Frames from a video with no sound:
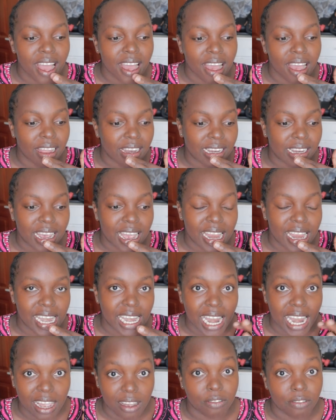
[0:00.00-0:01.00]
And I
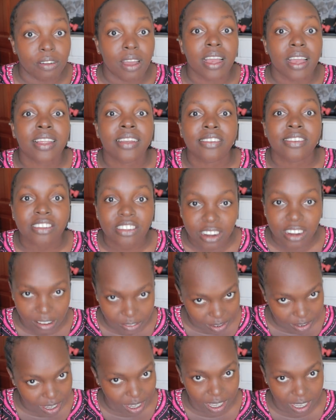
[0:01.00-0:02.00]
love
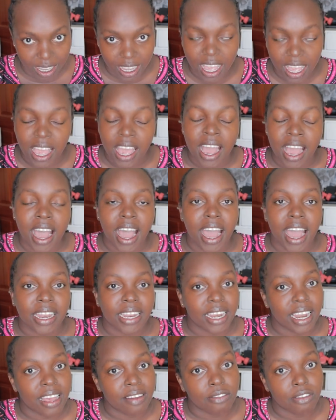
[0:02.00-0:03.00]
traveling,
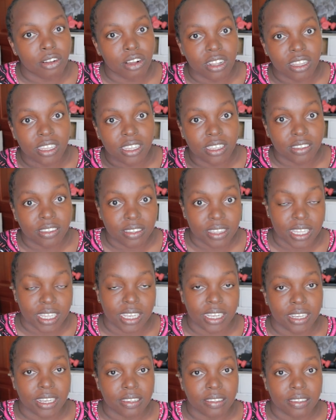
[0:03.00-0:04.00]
and I love all these
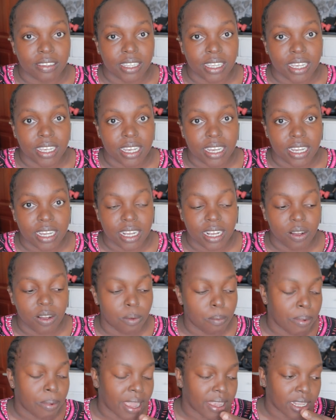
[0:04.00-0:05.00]
things
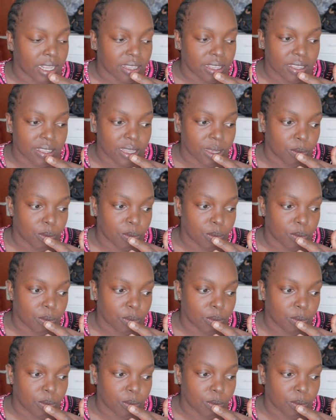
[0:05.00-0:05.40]
combined.